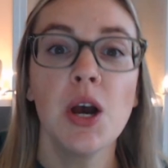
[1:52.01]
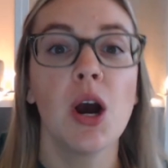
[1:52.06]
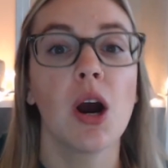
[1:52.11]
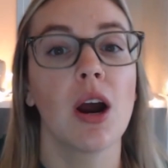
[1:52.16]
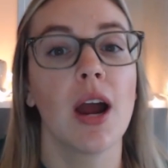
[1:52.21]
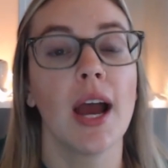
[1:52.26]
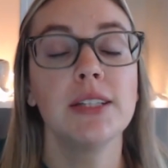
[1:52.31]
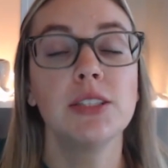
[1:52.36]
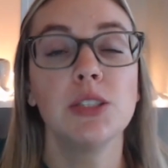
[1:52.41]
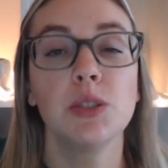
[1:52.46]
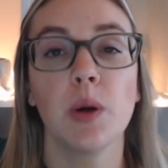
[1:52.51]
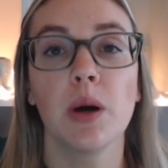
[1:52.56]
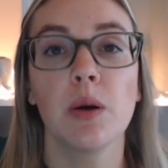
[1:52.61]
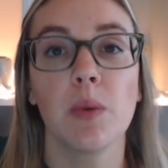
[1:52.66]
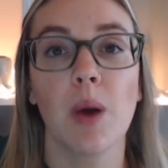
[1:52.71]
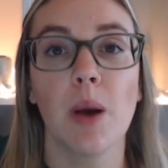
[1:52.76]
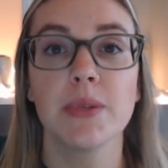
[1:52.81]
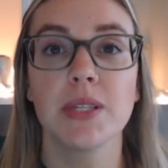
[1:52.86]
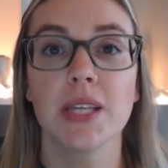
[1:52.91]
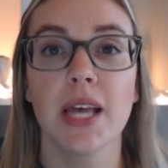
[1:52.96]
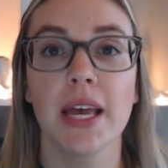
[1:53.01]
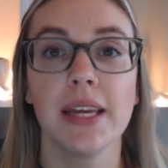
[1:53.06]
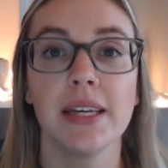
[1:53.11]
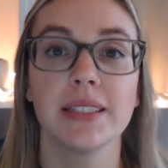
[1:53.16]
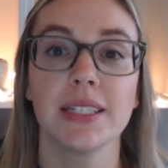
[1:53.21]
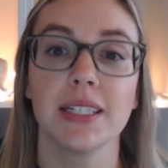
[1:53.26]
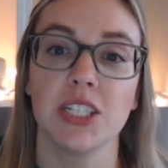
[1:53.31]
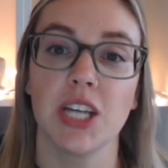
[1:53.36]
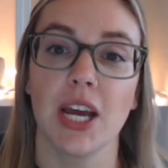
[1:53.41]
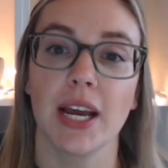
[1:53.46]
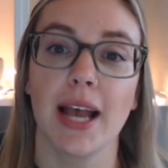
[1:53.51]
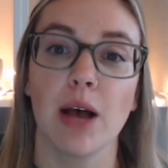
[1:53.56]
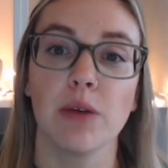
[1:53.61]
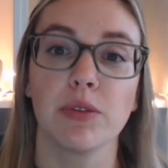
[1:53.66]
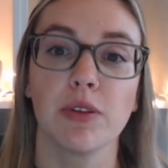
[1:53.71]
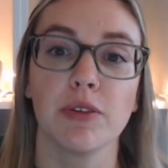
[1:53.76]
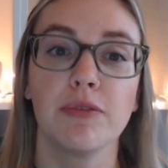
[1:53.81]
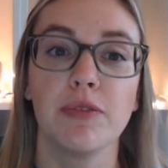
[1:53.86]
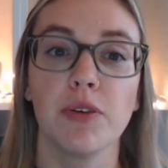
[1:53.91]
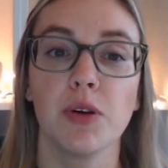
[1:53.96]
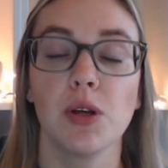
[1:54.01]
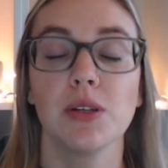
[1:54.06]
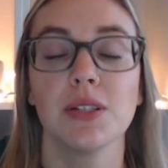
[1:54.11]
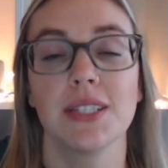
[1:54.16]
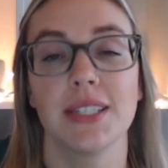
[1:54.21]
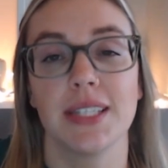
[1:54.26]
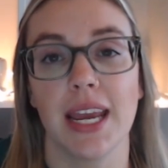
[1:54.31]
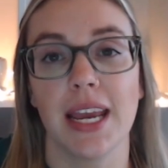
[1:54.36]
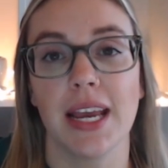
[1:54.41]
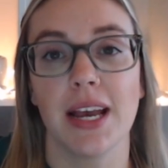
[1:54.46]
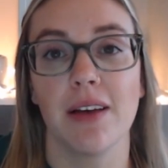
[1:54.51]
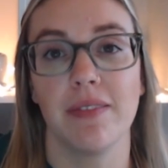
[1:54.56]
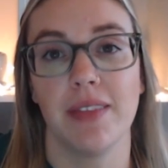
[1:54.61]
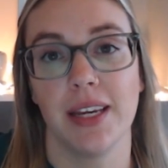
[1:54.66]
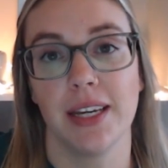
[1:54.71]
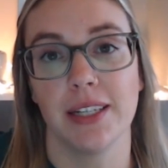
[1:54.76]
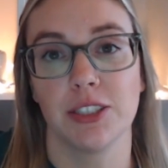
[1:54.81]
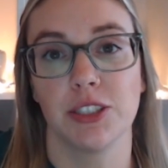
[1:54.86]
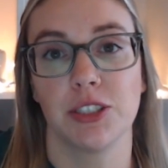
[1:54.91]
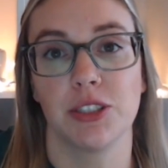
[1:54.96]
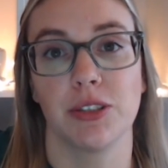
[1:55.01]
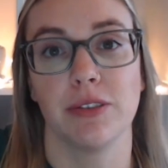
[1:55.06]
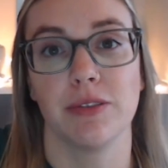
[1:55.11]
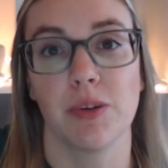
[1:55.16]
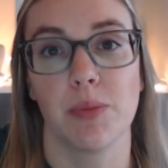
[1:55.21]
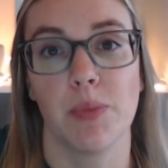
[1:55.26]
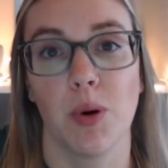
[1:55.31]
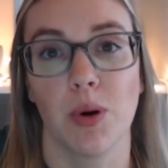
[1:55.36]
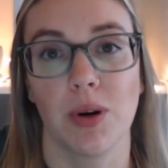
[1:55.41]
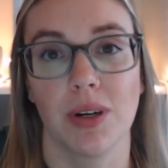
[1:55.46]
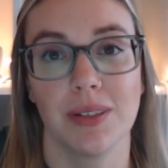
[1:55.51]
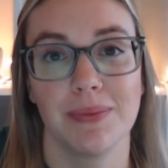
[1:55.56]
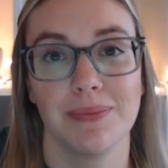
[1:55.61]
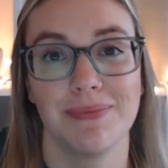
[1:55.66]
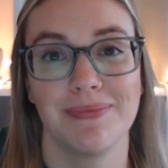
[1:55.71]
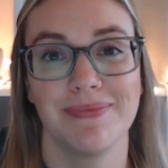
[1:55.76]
or head to our website to check out the full state of the industry report.